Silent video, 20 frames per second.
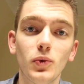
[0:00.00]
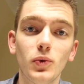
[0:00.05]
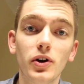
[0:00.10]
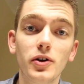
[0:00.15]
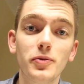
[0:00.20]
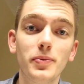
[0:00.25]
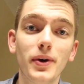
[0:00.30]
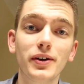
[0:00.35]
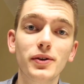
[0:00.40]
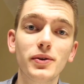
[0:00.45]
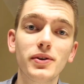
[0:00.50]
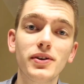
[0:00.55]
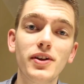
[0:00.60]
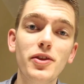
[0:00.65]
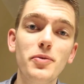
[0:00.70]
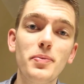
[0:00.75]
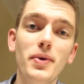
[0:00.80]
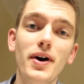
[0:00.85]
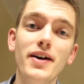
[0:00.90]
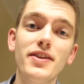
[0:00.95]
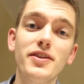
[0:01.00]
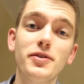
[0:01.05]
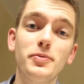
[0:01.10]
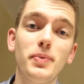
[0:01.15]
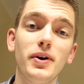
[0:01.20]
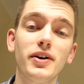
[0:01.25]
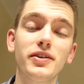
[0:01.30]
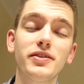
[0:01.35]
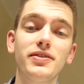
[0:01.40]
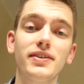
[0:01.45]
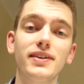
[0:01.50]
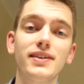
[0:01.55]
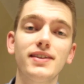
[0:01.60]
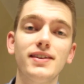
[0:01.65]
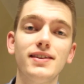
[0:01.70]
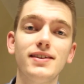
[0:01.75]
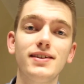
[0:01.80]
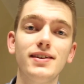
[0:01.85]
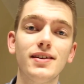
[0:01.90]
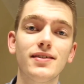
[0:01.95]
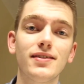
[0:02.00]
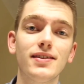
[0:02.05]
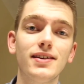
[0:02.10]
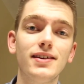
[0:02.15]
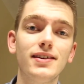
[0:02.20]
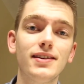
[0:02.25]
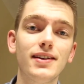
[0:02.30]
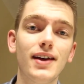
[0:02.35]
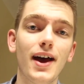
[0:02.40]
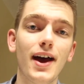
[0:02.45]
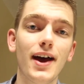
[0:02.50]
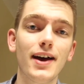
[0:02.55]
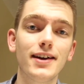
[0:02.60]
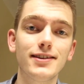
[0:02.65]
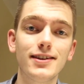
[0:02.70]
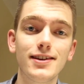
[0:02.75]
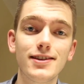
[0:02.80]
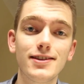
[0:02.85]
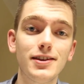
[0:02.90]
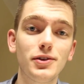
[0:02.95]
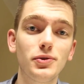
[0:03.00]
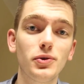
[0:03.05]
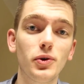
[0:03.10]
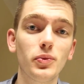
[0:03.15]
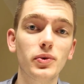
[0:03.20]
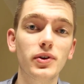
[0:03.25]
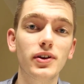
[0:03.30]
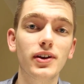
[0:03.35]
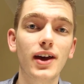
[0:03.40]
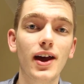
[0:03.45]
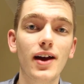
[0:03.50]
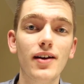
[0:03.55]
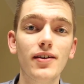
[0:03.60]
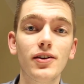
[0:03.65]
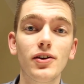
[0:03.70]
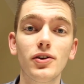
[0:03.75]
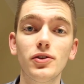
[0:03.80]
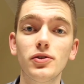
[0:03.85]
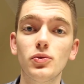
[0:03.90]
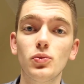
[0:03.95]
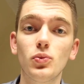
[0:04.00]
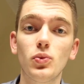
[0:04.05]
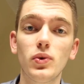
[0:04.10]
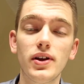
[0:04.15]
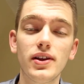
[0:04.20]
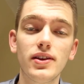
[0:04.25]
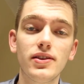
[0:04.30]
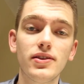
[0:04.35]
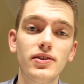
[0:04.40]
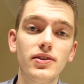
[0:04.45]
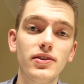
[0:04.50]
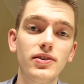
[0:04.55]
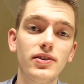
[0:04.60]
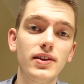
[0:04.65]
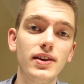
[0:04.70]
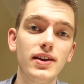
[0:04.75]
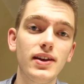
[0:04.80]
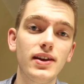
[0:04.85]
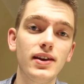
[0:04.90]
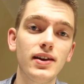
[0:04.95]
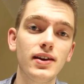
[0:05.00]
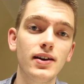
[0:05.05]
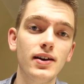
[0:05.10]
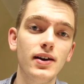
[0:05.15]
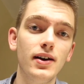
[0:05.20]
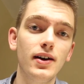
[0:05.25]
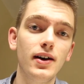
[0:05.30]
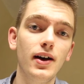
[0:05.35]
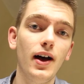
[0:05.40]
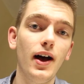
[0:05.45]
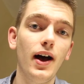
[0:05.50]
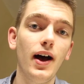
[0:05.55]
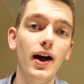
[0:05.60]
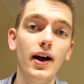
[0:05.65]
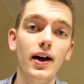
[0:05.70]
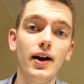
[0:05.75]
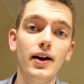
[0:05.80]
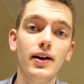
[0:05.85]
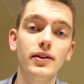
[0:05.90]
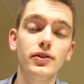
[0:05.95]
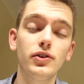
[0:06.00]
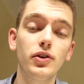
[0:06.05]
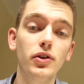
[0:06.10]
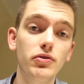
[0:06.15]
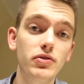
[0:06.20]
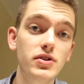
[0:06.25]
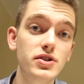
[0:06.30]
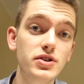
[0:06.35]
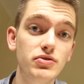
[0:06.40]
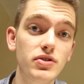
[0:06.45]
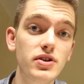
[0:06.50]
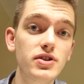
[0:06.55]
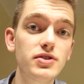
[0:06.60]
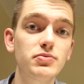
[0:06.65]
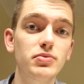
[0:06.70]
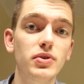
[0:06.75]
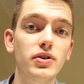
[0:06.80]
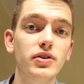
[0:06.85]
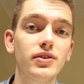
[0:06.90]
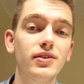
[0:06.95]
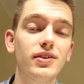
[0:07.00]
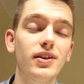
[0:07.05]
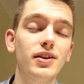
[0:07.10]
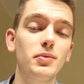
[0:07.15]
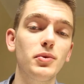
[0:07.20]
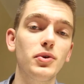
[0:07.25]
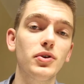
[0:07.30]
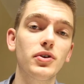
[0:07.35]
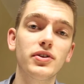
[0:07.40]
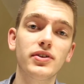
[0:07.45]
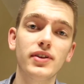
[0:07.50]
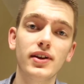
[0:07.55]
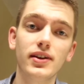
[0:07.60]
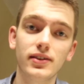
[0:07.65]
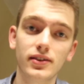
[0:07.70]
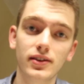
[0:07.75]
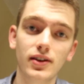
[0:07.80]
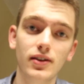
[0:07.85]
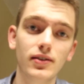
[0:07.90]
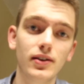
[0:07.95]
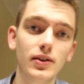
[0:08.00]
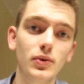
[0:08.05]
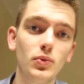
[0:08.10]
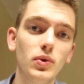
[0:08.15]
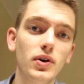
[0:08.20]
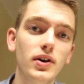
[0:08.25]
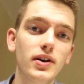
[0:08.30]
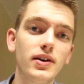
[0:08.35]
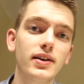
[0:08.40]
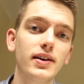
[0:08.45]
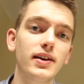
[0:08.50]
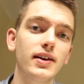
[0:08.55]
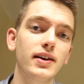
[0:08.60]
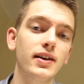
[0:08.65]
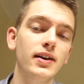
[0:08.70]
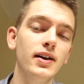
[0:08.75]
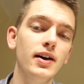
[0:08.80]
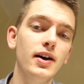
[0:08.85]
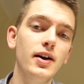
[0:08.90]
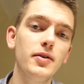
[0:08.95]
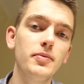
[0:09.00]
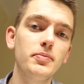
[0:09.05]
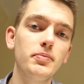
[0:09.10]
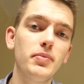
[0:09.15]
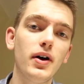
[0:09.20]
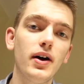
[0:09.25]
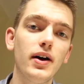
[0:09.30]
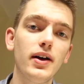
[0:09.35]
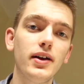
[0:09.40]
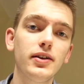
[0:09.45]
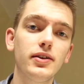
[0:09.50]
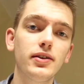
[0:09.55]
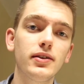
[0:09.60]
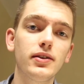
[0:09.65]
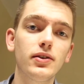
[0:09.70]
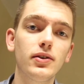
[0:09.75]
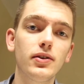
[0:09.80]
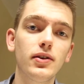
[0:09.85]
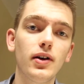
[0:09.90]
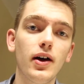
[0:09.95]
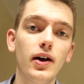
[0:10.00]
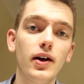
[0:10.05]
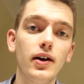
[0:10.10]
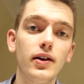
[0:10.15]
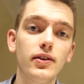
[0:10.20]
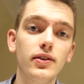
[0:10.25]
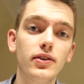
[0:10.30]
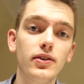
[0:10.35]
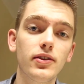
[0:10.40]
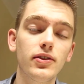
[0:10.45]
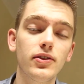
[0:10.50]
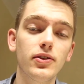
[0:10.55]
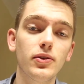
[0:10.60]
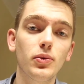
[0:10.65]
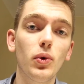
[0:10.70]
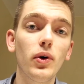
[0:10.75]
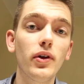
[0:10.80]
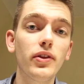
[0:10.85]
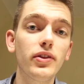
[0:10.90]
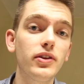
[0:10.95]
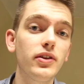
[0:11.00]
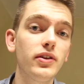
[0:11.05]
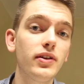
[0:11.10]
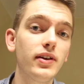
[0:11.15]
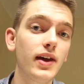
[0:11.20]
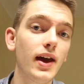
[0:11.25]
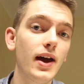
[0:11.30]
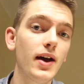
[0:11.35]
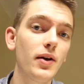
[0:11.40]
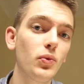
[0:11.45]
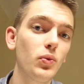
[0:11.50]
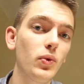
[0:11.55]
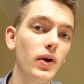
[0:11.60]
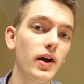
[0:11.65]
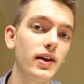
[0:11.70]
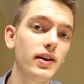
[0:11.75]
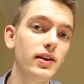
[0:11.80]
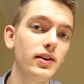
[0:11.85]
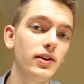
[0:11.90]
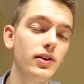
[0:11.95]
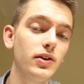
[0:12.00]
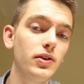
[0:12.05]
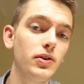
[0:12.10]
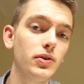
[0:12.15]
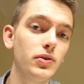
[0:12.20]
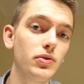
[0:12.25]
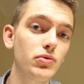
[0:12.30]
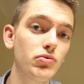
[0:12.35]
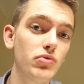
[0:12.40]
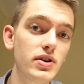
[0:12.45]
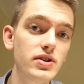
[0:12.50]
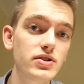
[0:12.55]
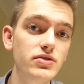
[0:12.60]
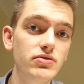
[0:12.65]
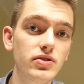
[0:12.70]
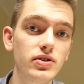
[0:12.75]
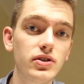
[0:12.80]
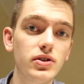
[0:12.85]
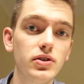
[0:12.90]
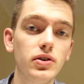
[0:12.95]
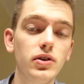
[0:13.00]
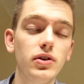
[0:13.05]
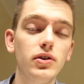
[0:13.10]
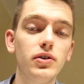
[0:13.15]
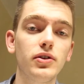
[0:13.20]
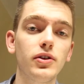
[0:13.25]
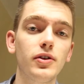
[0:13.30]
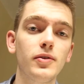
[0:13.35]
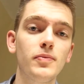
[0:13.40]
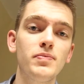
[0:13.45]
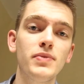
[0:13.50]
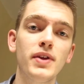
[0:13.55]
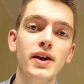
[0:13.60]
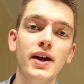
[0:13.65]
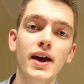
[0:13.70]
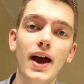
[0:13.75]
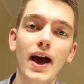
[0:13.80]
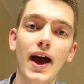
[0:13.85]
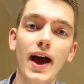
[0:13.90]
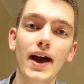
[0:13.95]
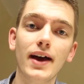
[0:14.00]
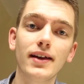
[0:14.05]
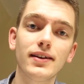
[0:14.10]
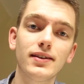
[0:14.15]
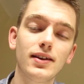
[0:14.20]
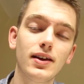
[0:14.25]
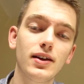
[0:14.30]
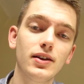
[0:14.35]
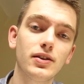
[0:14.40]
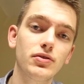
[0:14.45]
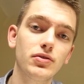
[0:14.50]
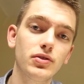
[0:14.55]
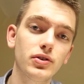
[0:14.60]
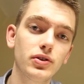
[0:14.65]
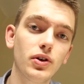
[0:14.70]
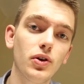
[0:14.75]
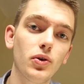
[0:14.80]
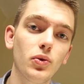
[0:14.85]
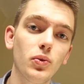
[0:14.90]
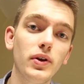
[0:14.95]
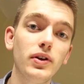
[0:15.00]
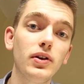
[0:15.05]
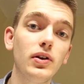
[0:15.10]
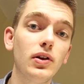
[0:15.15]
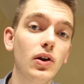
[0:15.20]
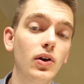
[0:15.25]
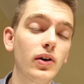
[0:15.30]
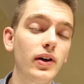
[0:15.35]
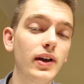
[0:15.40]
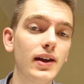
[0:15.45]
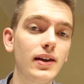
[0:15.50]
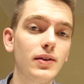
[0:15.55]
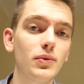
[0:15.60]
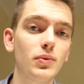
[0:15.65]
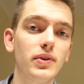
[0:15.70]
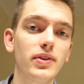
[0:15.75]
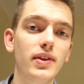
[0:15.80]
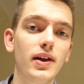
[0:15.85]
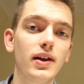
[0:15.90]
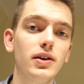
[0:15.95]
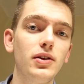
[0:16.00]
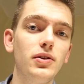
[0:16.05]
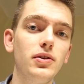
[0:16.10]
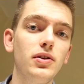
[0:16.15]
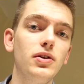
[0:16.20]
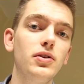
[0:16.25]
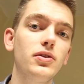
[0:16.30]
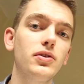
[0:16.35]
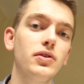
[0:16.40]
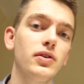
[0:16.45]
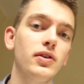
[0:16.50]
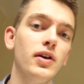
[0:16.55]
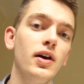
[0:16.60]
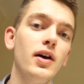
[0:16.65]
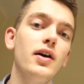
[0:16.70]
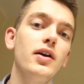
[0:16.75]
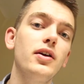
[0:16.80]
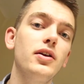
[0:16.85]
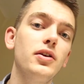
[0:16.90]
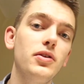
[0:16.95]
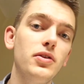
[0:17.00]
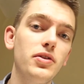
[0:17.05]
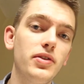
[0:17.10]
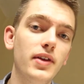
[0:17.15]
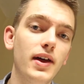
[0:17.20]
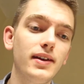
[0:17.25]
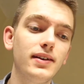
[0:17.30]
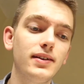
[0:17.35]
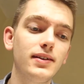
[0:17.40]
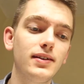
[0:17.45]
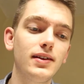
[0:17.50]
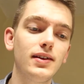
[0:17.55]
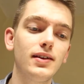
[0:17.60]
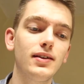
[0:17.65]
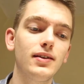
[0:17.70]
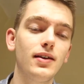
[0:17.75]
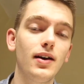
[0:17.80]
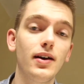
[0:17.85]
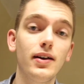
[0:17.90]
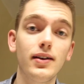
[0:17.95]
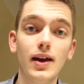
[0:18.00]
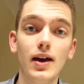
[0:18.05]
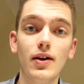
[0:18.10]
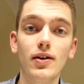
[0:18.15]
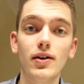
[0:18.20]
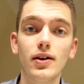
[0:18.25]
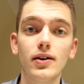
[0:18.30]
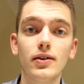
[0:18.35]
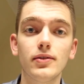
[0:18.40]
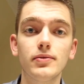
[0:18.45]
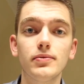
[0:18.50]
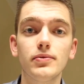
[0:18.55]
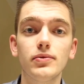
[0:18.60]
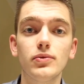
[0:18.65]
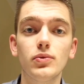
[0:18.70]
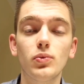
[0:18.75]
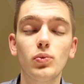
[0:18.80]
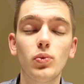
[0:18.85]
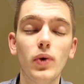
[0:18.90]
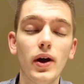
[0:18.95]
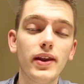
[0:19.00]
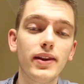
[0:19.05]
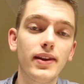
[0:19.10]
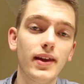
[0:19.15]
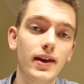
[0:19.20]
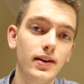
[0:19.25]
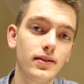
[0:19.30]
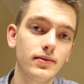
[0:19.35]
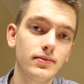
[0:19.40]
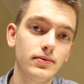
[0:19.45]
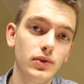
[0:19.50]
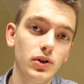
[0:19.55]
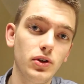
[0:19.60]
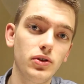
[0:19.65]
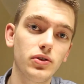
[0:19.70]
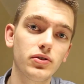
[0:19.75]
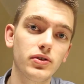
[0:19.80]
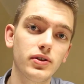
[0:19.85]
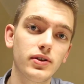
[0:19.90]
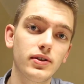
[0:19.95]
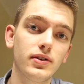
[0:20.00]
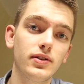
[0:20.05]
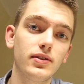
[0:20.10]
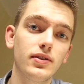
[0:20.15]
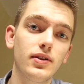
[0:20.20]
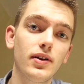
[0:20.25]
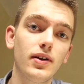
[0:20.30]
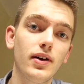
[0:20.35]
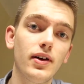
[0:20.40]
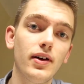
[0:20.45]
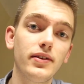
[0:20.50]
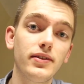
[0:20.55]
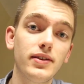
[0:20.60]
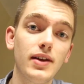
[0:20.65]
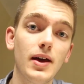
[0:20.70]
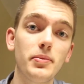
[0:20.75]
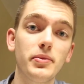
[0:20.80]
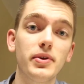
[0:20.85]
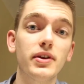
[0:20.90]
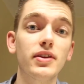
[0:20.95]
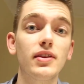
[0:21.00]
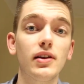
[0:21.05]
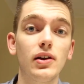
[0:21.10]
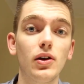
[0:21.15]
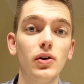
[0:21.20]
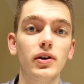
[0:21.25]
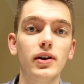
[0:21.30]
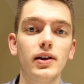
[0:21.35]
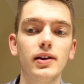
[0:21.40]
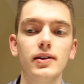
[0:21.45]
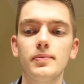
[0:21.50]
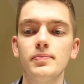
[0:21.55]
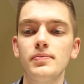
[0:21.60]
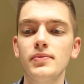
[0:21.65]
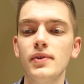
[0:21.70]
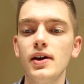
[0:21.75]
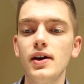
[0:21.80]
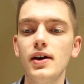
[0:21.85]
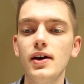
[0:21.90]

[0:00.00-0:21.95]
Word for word: Welcome back to another part in this bug fixes series and in this one we're going to carry on with the uh, not the registration process anymore because that's currently working but it's uh, the one that you get when you register a new user and as a result when you log in with that new user you then see an error when that user is uh, attempting the login.